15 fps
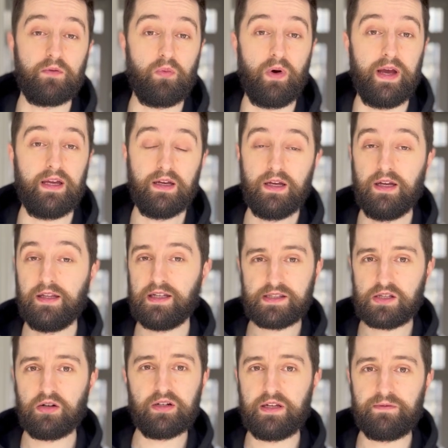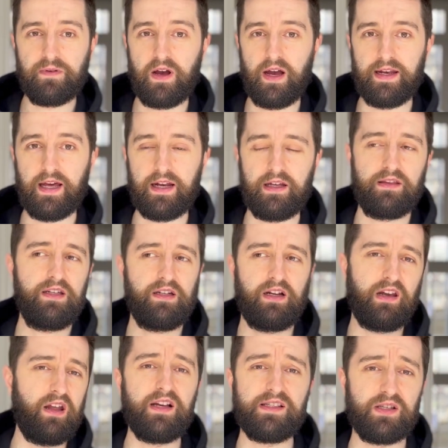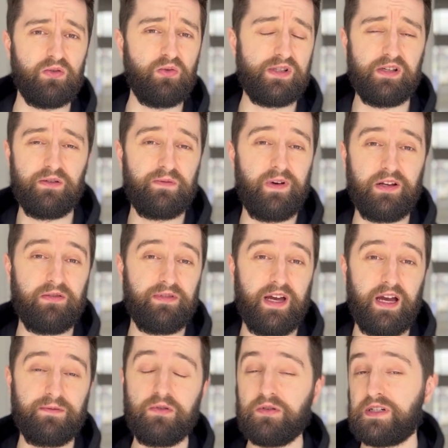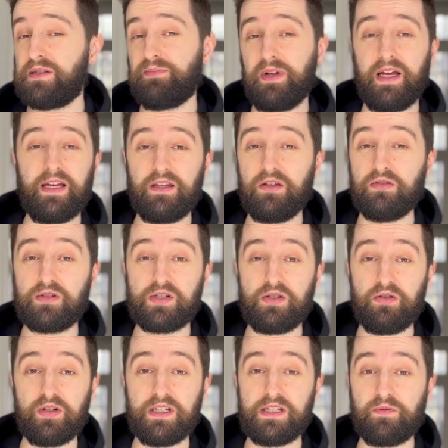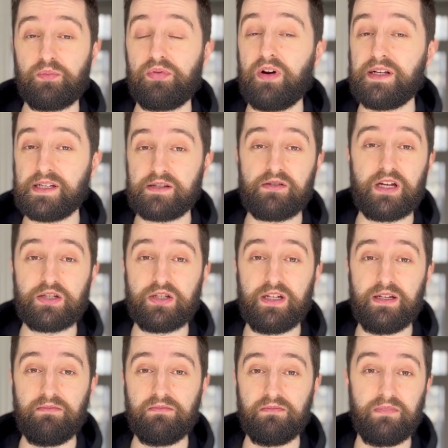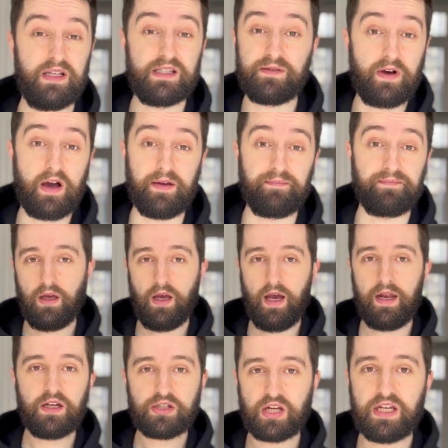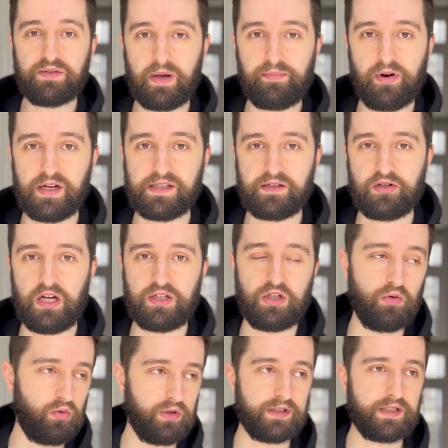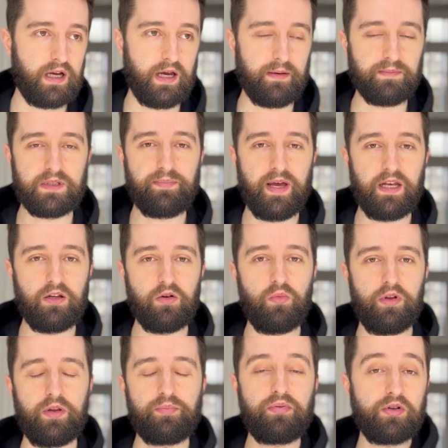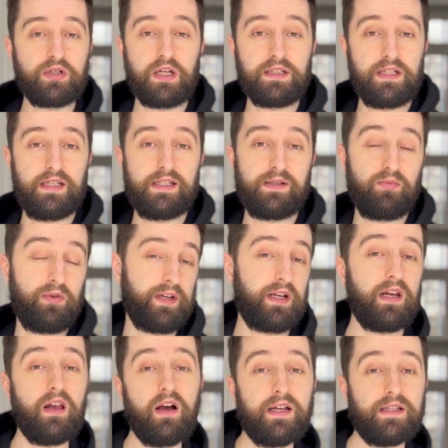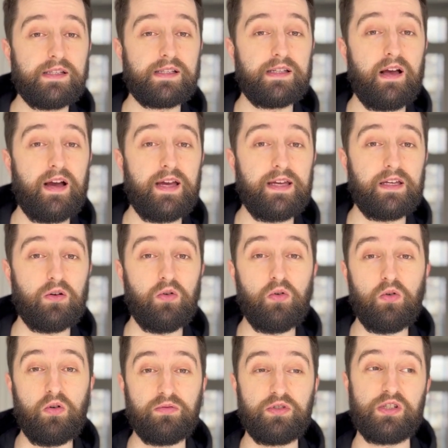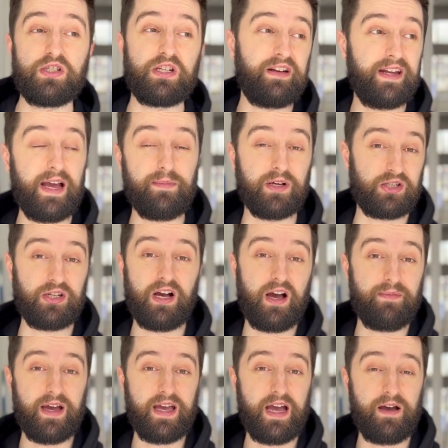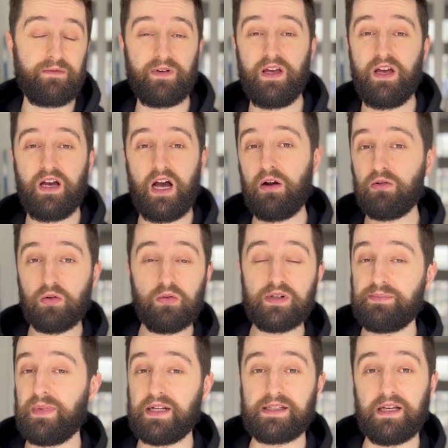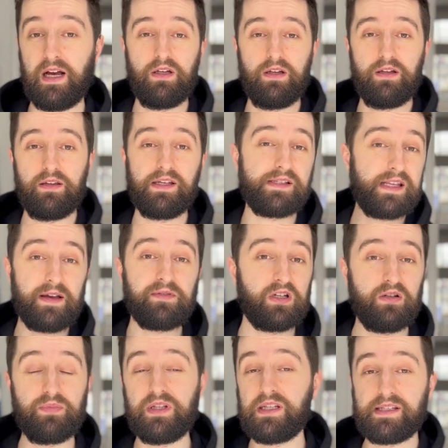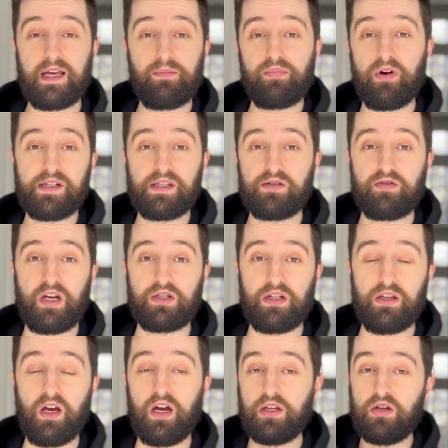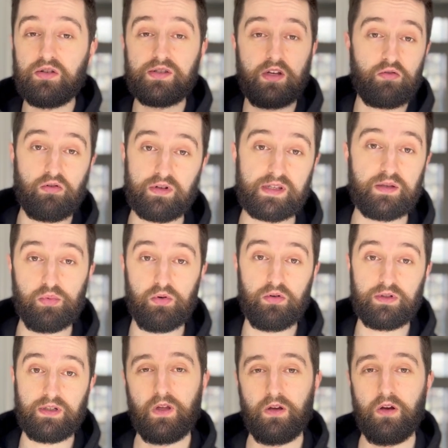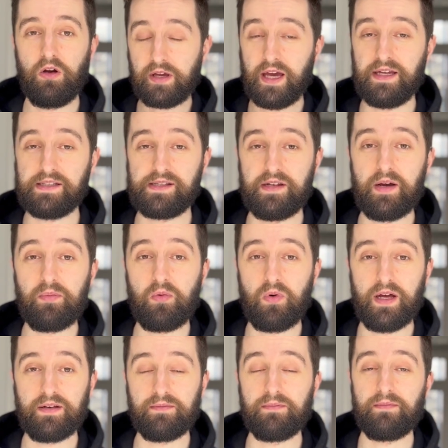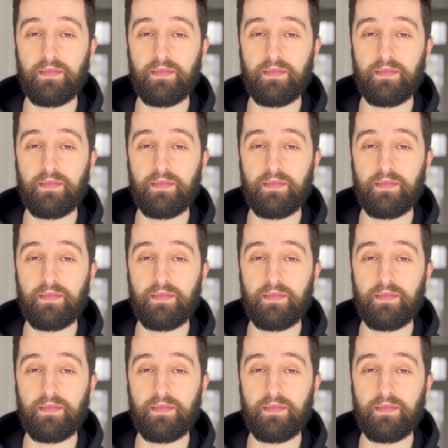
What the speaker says: way, that's totally fine. And I think clients are also fine with that. If you explain that you're just doing a different pricing strategy, it's fine. And I change my pricing strategy all the time, depending on what the project is, what the client's like, or just generally how much time I have. I will always mix it up. There's never going to be the same pricing strategy that I use across the board. Okay, so number 1,